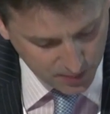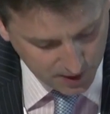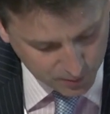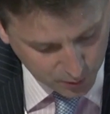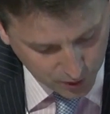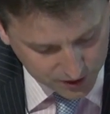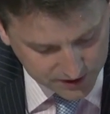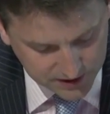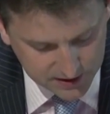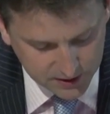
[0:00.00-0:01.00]
Number
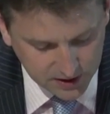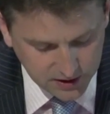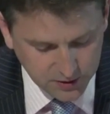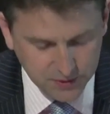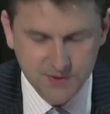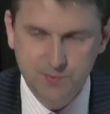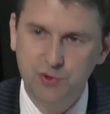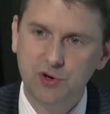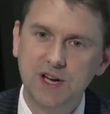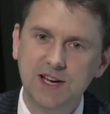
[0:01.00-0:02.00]
1, use
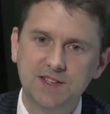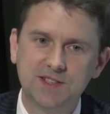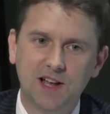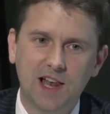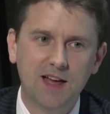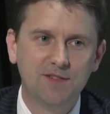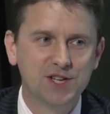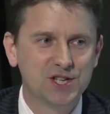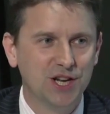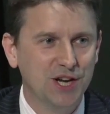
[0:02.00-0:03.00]
praise
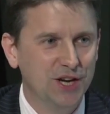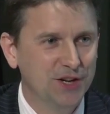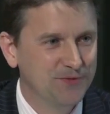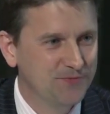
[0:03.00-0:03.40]
lavishly.